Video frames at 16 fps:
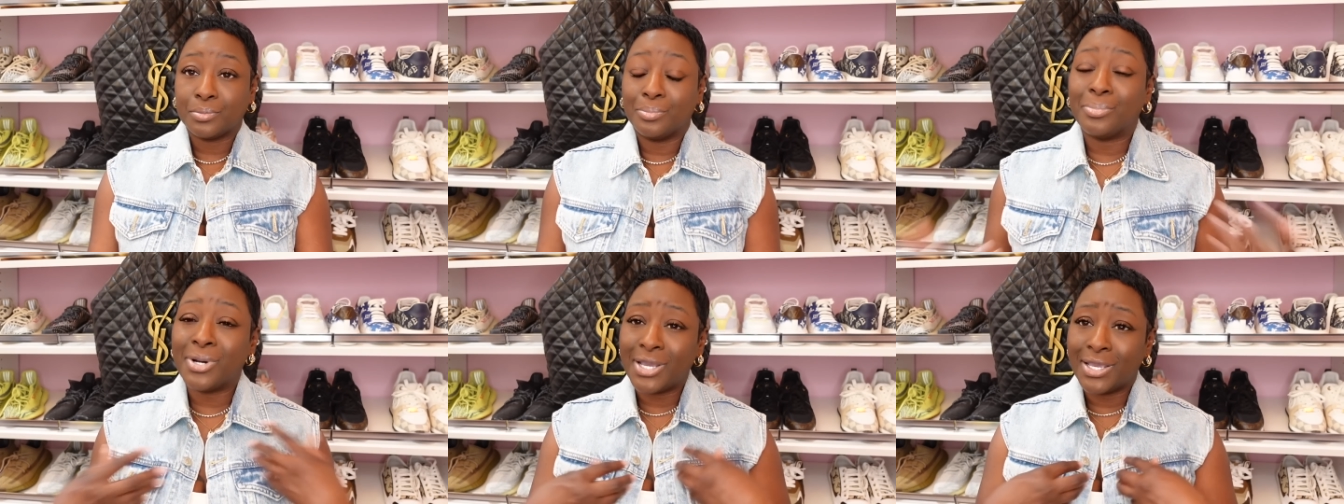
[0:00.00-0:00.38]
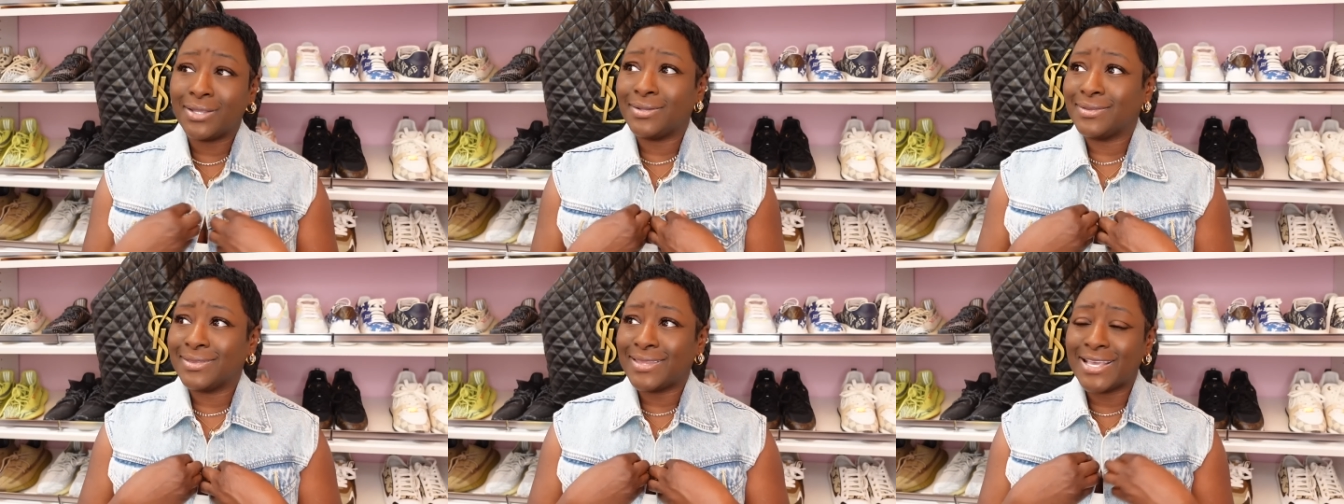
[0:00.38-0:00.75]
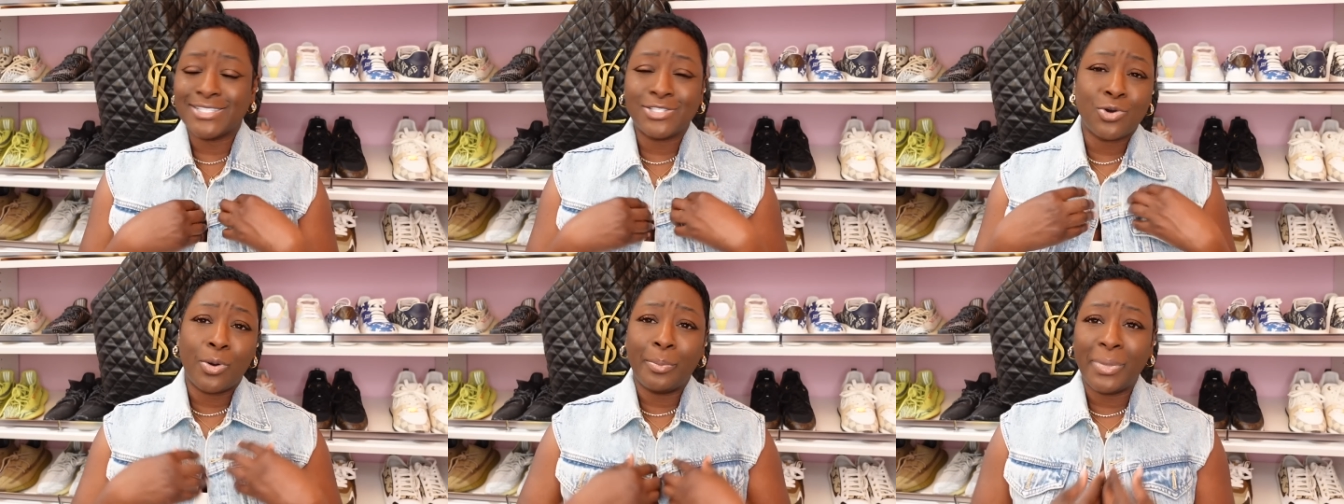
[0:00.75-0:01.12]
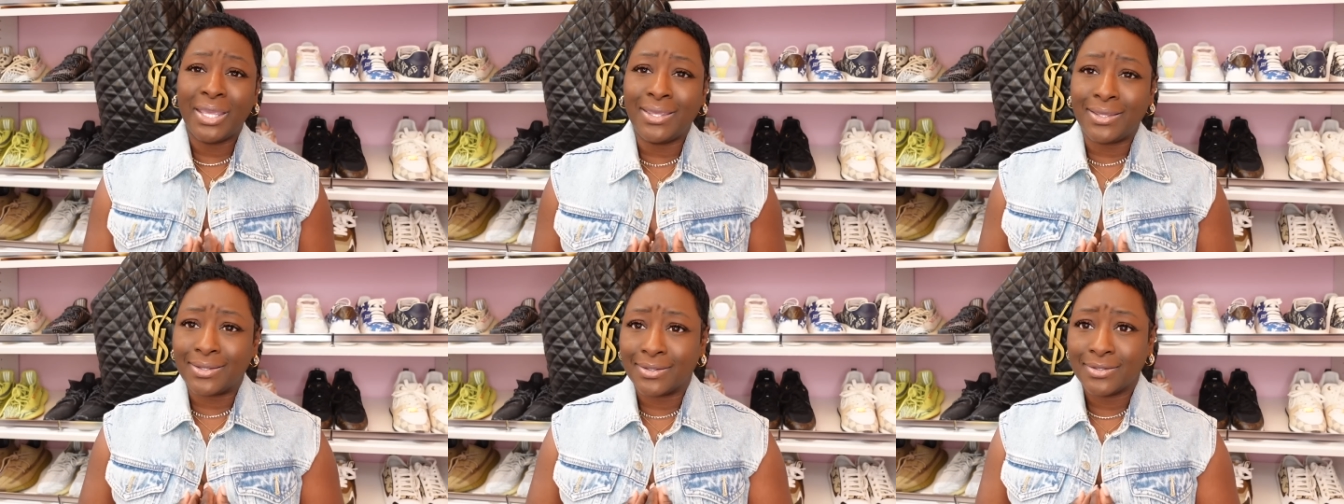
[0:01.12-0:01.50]
But that's on
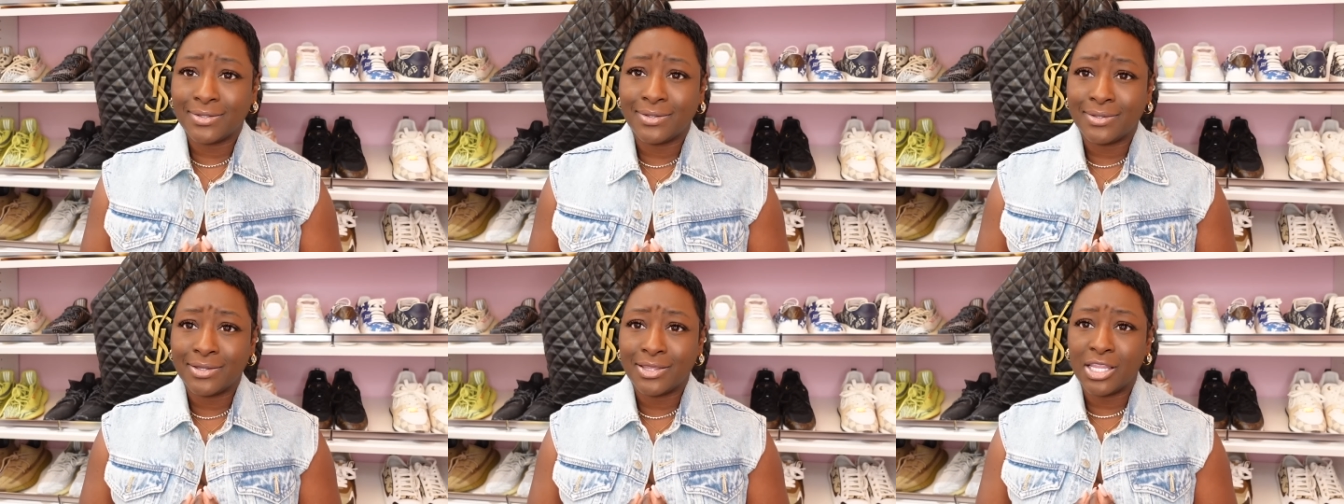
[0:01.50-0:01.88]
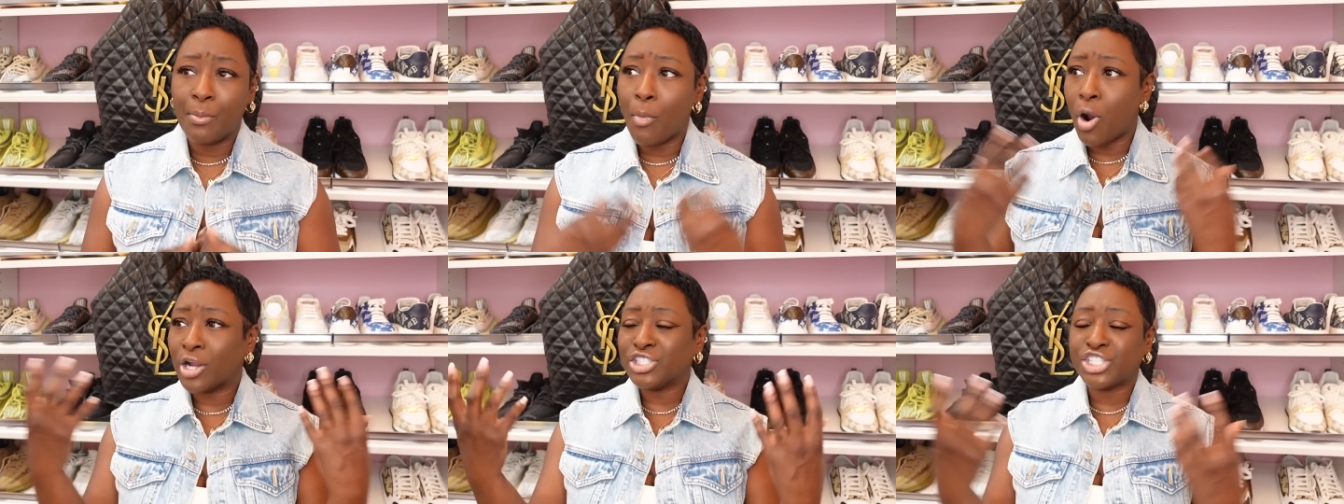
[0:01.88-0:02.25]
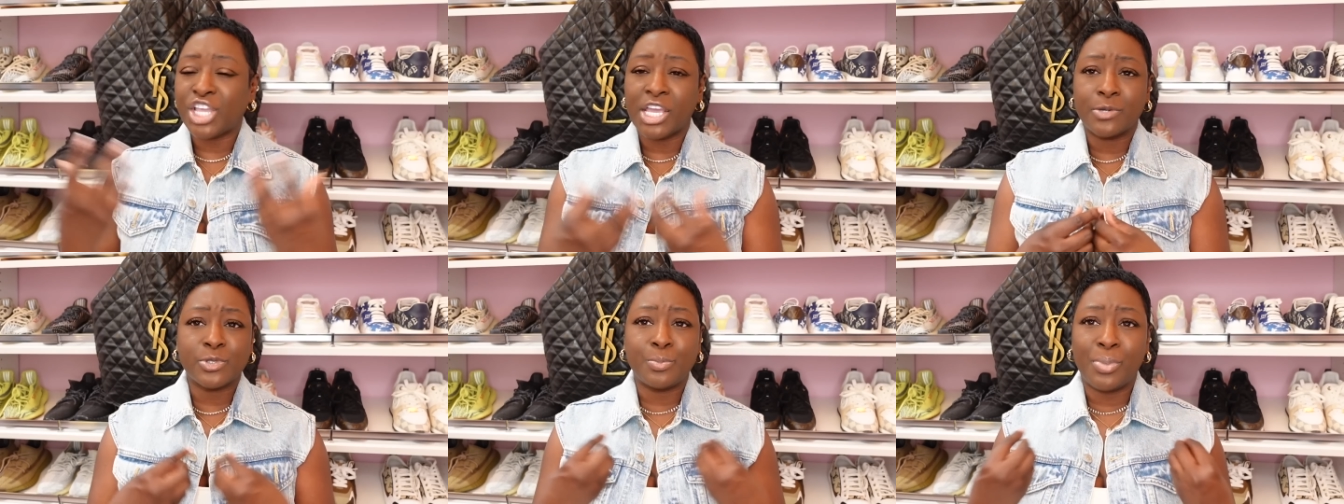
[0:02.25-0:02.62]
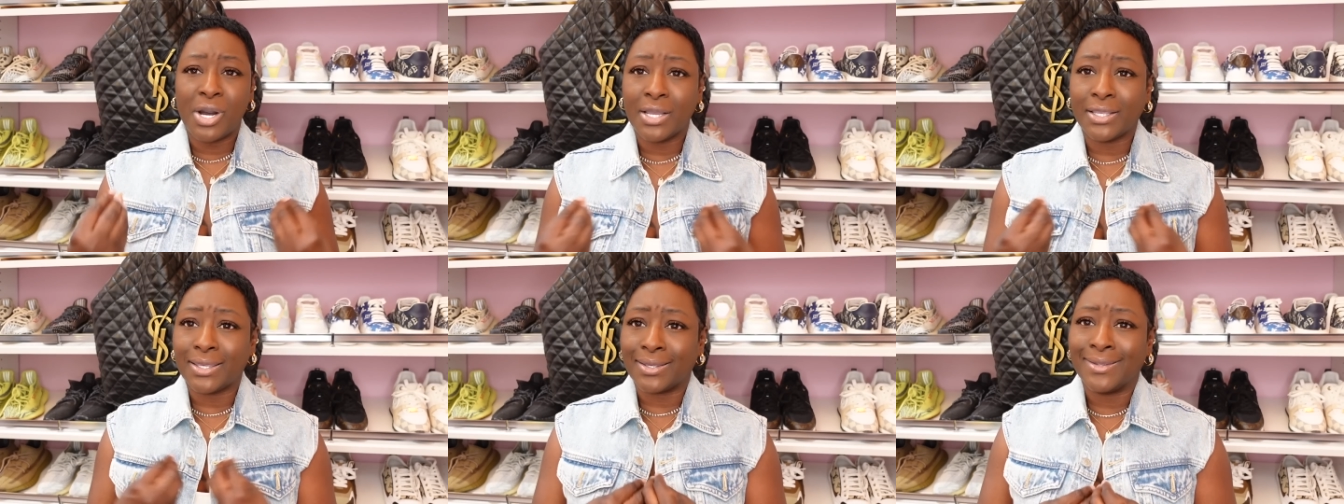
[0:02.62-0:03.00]
me. The Marc Jacobs
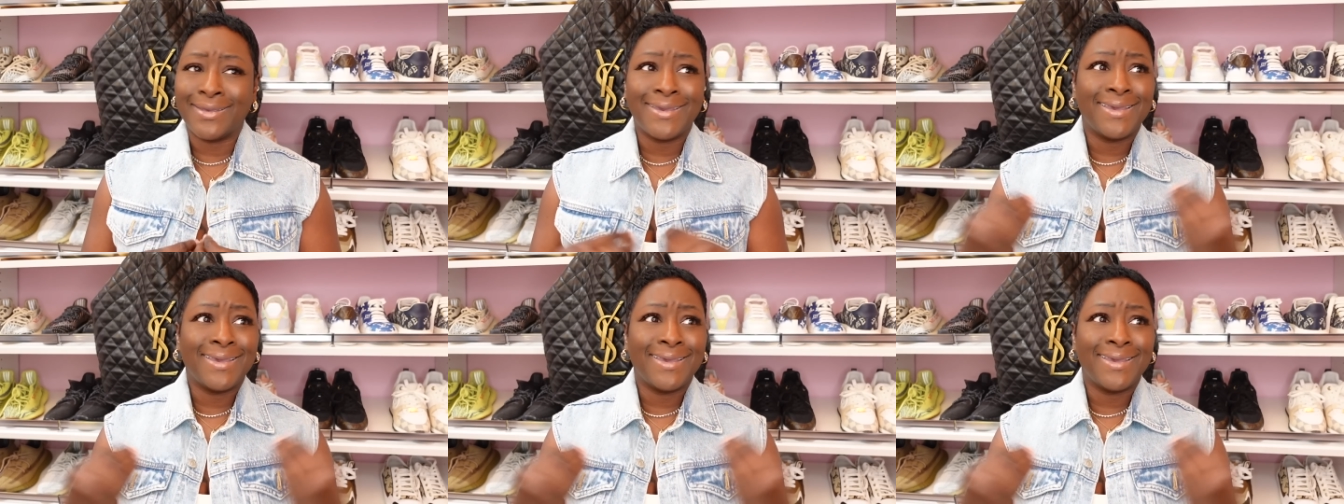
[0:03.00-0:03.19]
bucket,